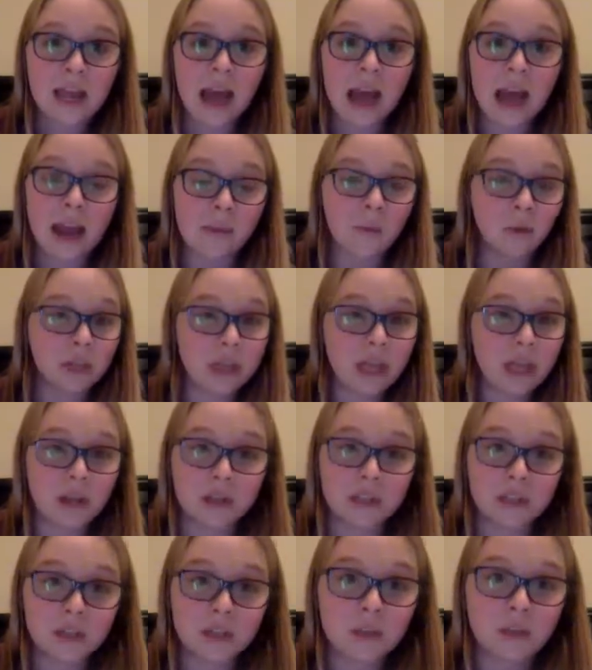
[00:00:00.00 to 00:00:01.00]
and I'm only
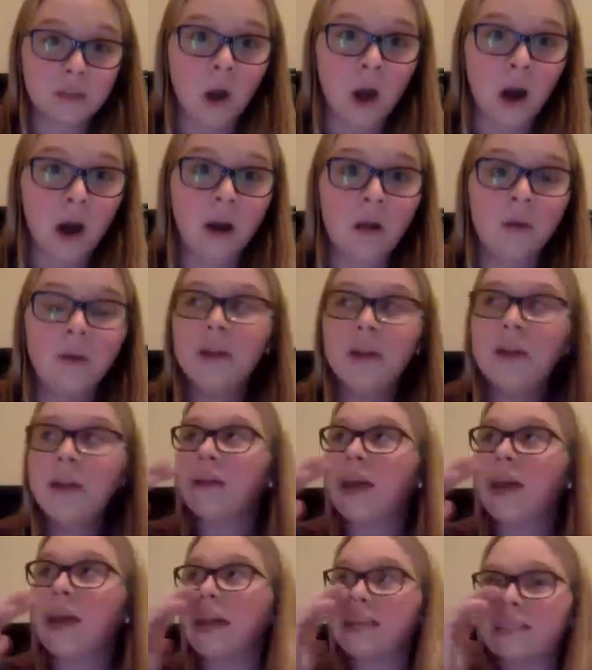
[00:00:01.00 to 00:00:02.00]
here until tomorrow.
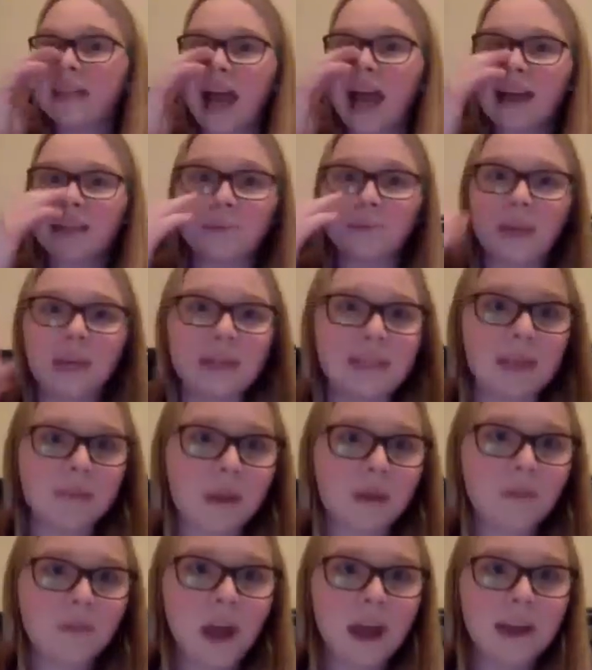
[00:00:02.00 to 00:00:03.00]
And I slacked because like
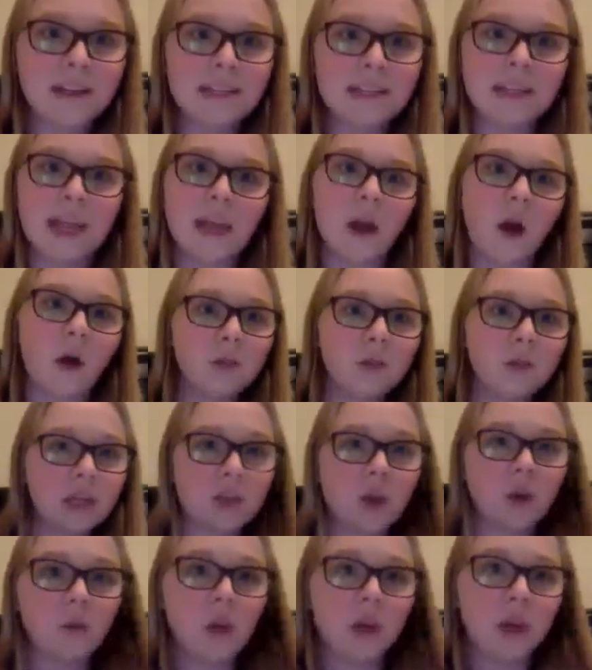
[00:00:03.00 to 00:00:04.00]
my friend is like, oh,
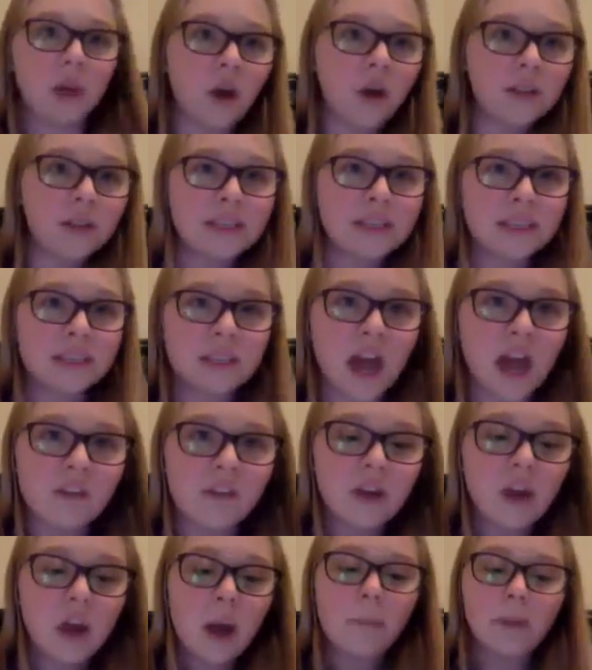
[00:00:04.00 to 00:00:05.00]
let's go look at all this
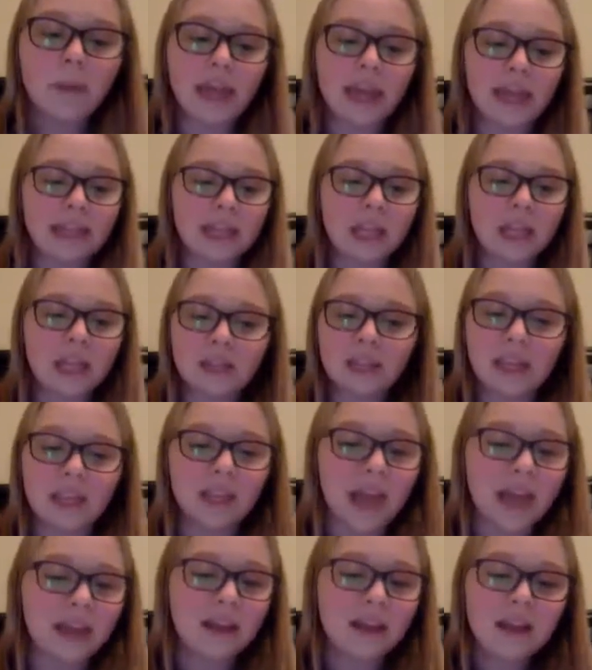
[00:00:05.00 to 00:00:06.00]
stuff. But like, literally,
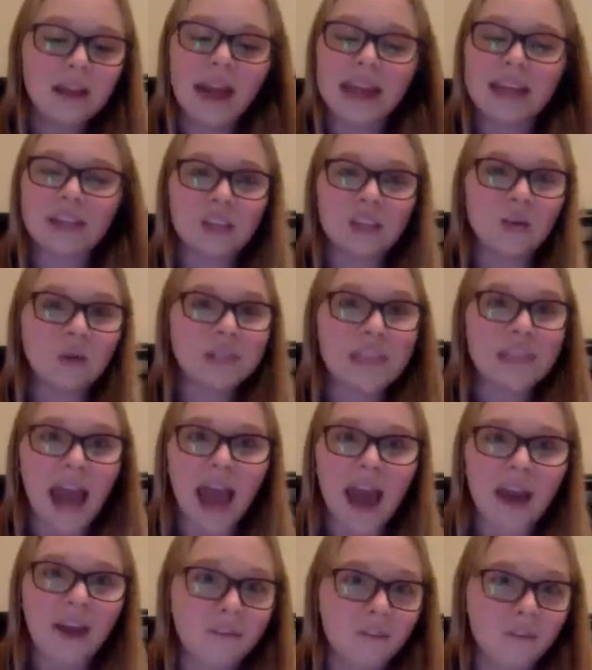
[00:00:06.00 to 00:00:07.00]
like, as soon as I
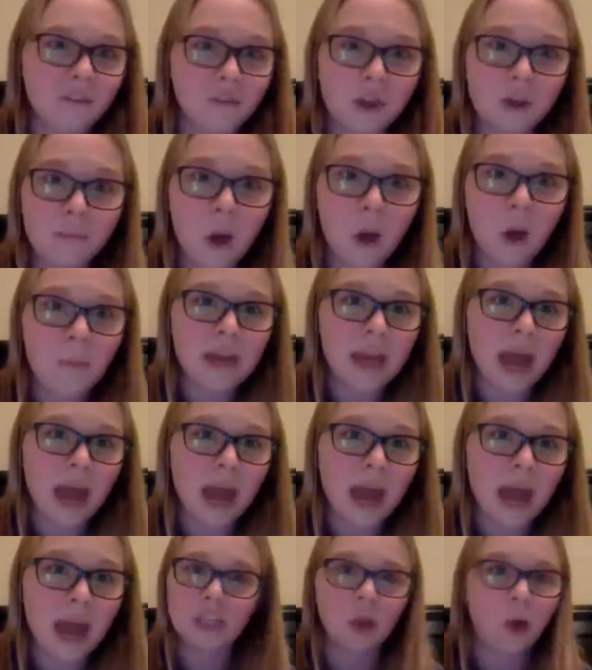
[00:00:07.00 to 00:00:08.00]
have a free moment,
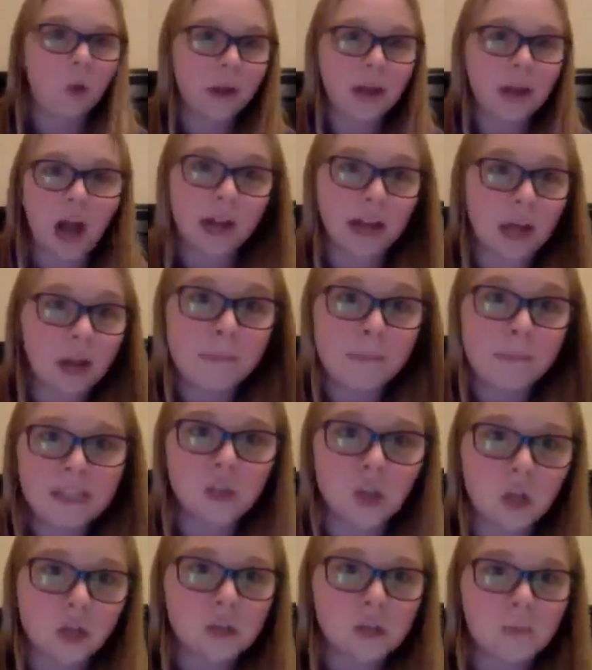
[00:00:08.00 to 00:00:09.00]
I'm just like, oh my God, I got to
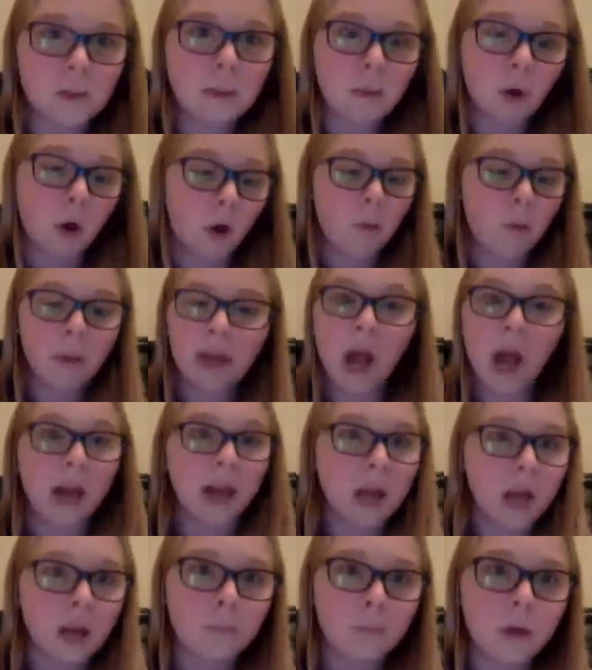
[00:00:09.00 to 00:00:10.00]
message all these people. Oh my God,
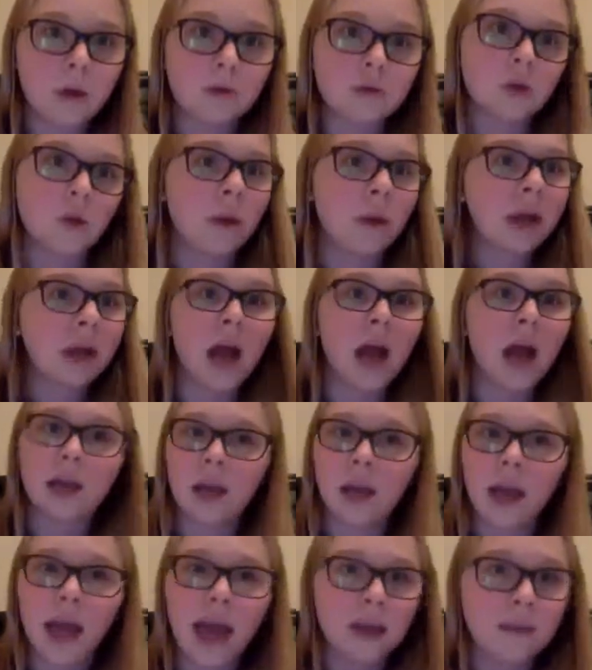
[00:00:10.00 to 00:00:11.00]
I got to post. Oh my God, I
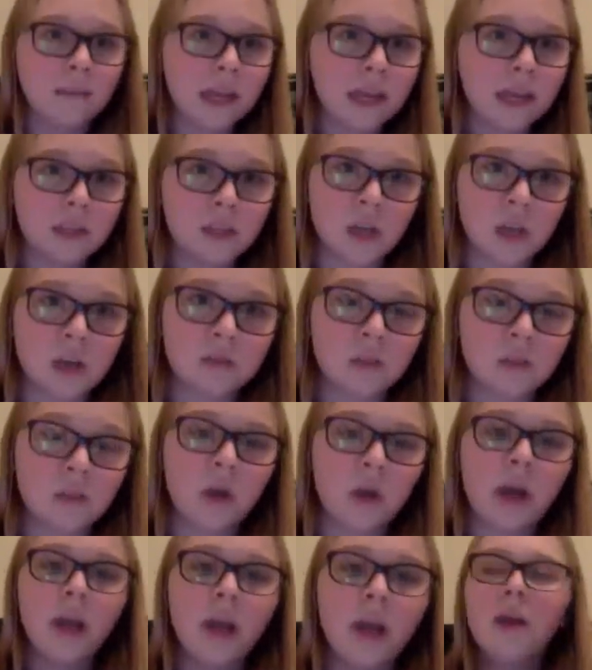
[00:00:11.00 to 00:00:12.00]
got to add to my Instagram
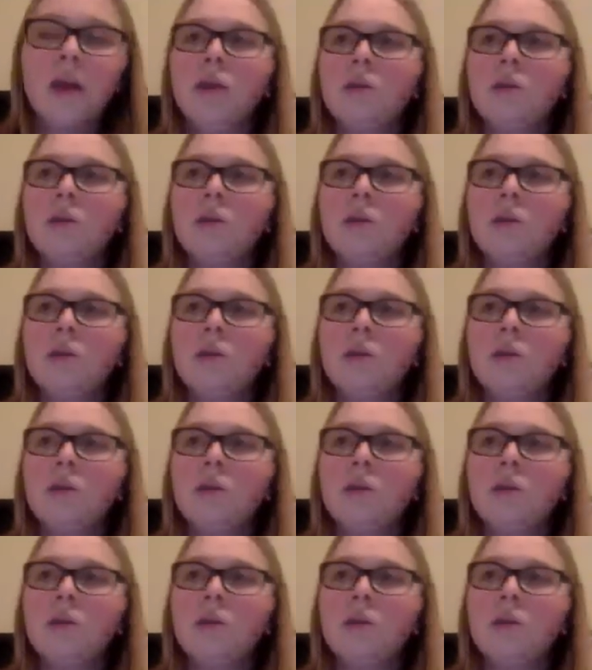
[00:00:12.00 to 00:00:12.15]
story.